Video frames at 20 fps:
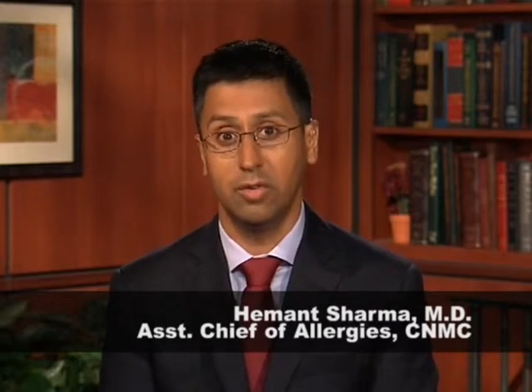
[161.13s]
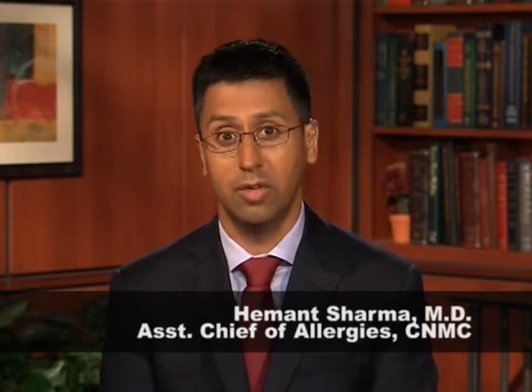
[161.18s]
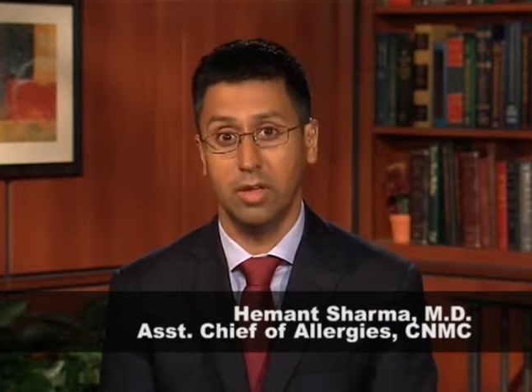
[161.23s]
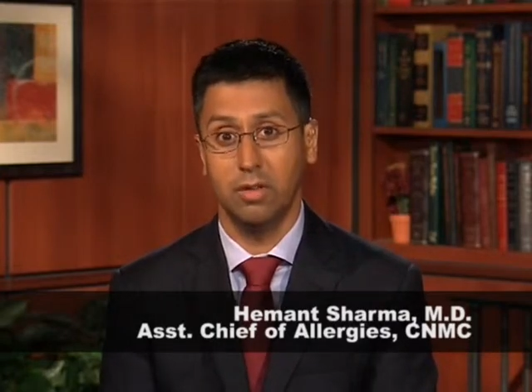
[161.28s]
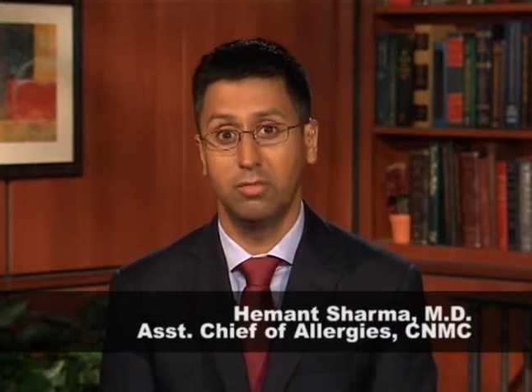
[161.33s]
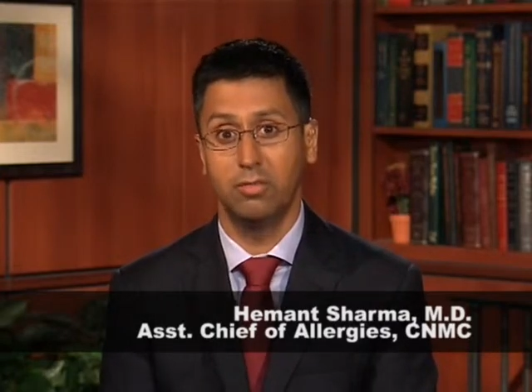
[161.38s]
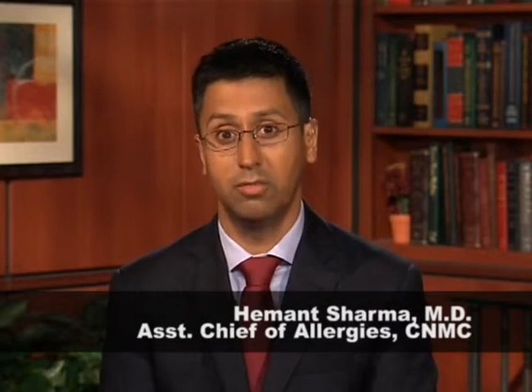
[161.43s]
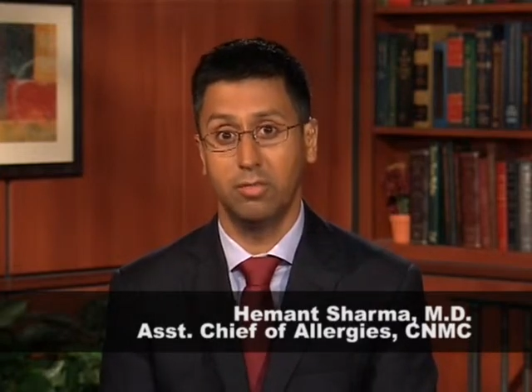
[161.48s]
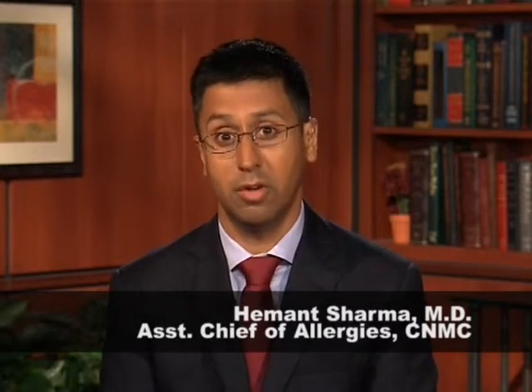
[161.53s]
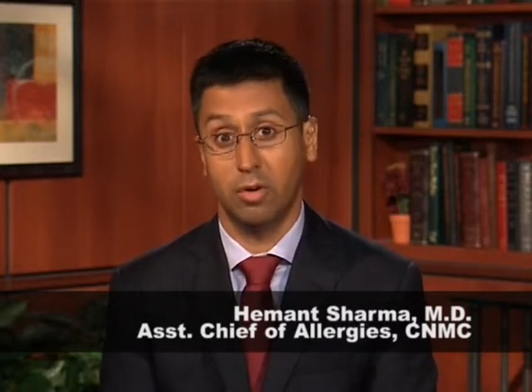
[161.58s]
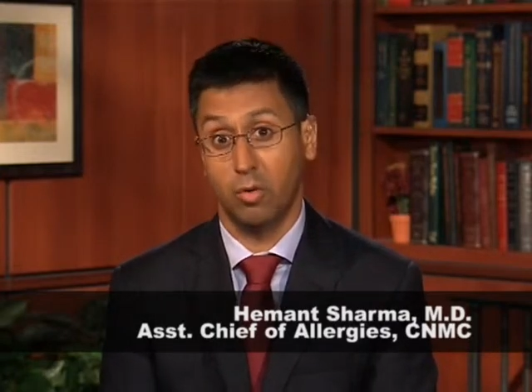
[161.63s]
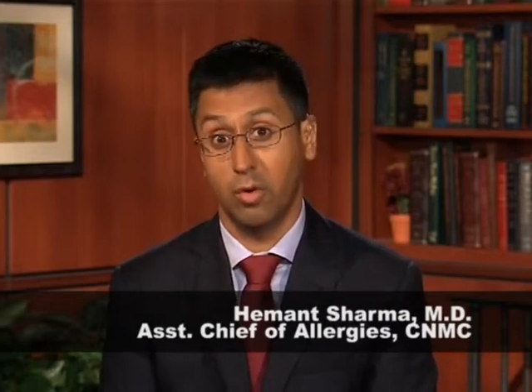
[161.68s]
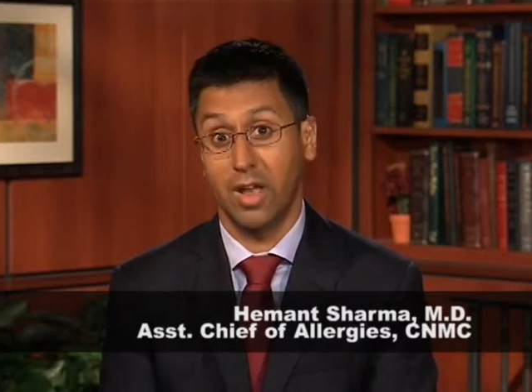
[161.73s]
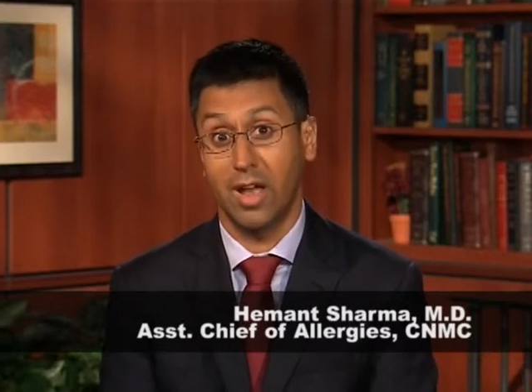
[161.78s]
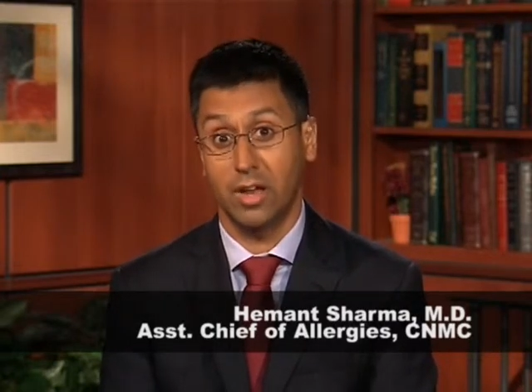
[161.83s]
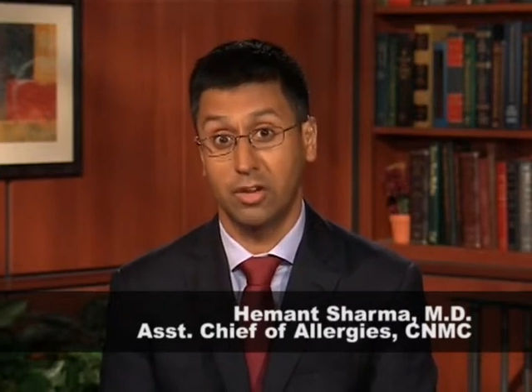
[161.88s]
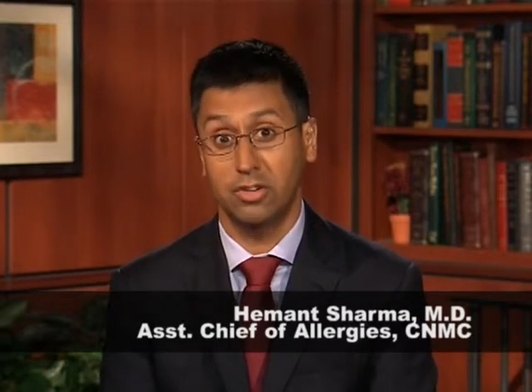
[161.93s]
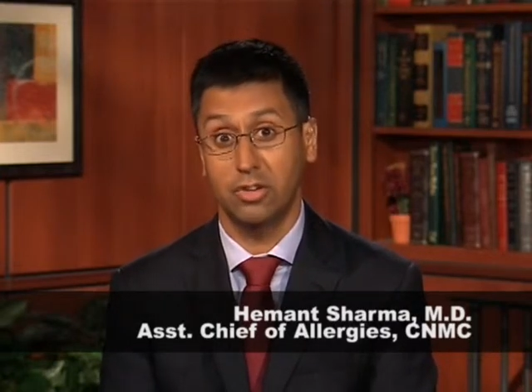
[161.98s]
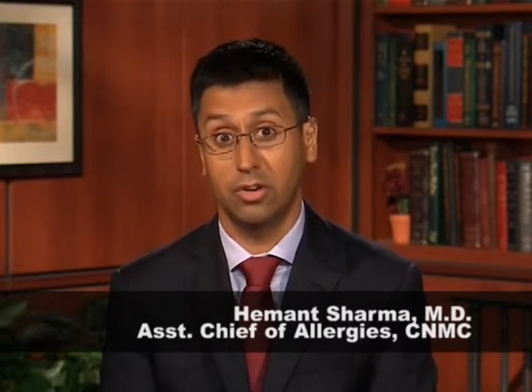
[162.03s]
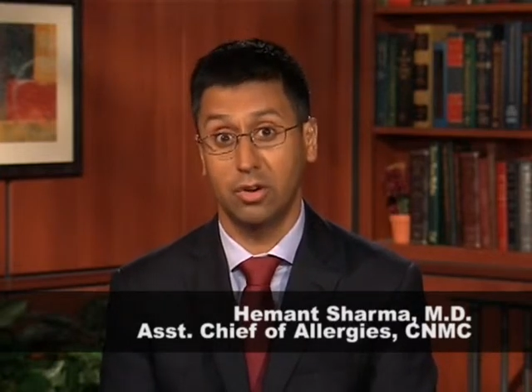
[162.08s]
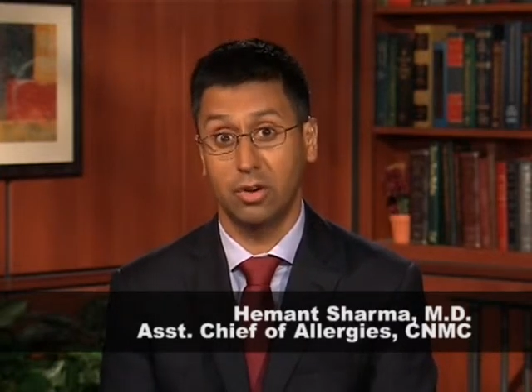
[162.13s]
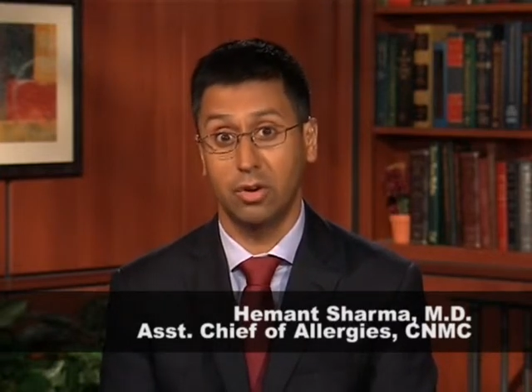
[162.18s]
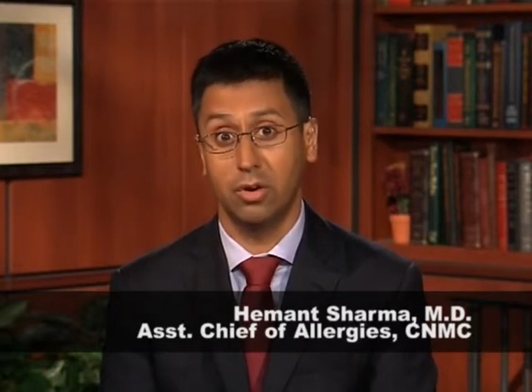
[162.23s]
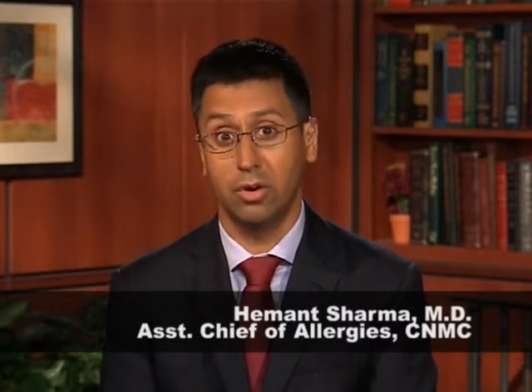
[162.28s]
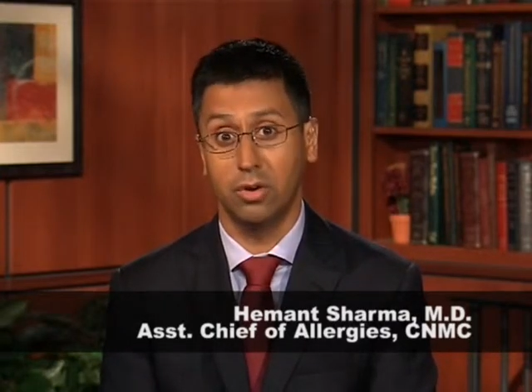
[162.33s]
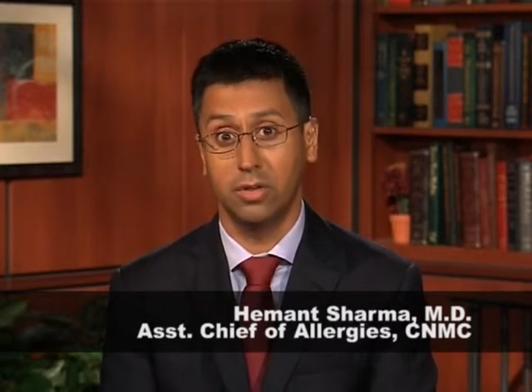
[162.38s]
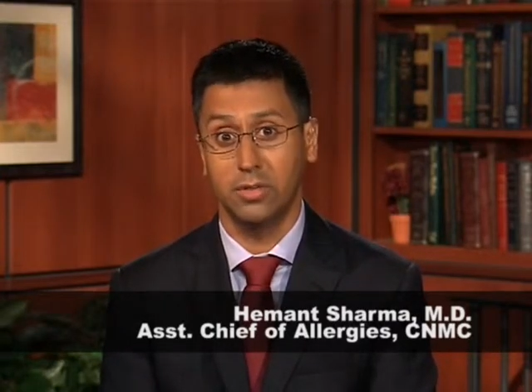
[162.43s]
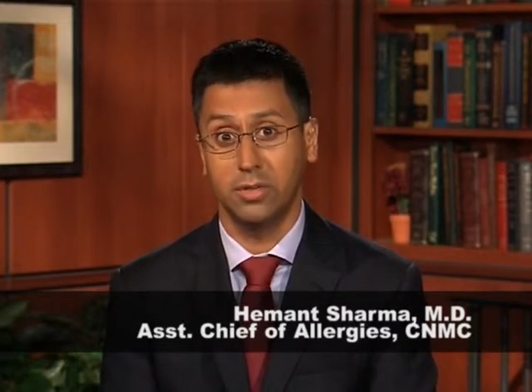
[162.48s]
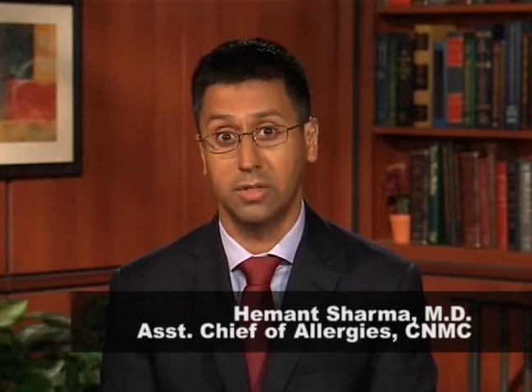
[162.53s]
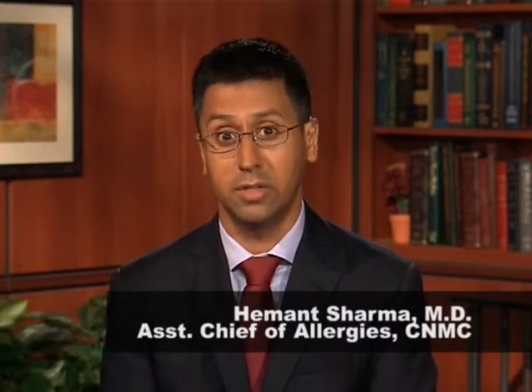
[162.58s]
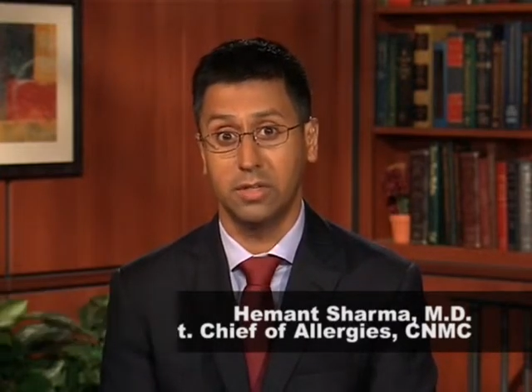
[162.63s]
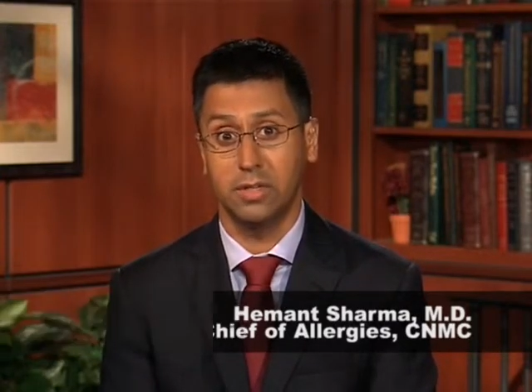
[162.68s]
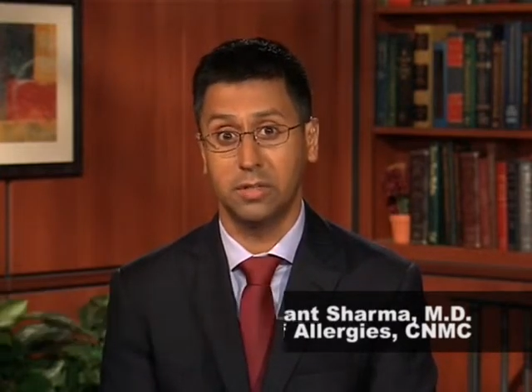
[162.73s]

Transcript: if a reaction occurs.